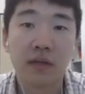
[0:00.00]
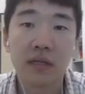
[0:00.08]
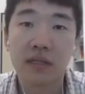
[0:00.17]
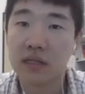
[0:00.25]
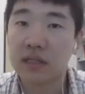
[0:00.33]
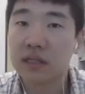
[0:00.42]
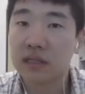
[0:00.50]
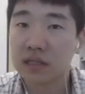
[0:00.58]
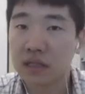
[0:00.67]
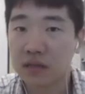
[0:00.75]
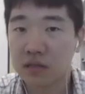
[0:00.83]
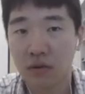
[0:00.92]
This is
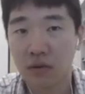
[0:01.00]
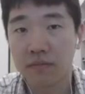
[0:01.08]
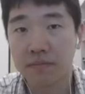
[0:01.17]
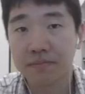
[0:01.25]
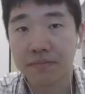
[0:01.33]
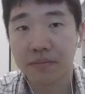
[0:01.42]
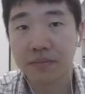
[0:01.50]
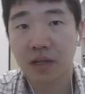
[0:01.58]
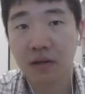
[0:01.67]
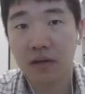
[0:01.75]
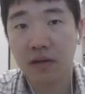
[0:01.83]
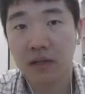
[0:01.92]
sort of
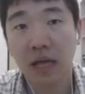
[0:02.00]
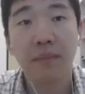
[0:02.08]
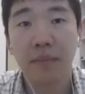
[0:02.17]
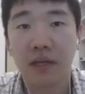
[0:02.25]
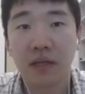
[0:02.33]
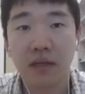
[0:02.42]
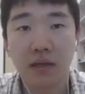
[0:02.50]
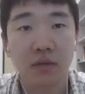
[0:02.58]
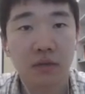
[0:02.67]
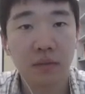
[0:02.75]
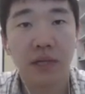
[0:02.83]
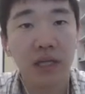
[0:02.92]
can be the
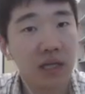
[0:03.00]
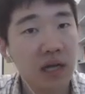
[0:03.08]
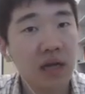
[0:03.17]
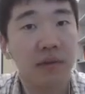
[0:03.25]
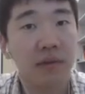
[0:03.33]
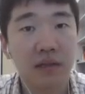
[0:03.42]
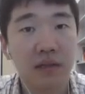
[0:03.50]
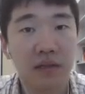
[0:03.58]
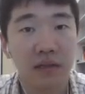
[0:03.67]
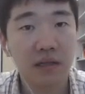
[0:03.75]
PDF in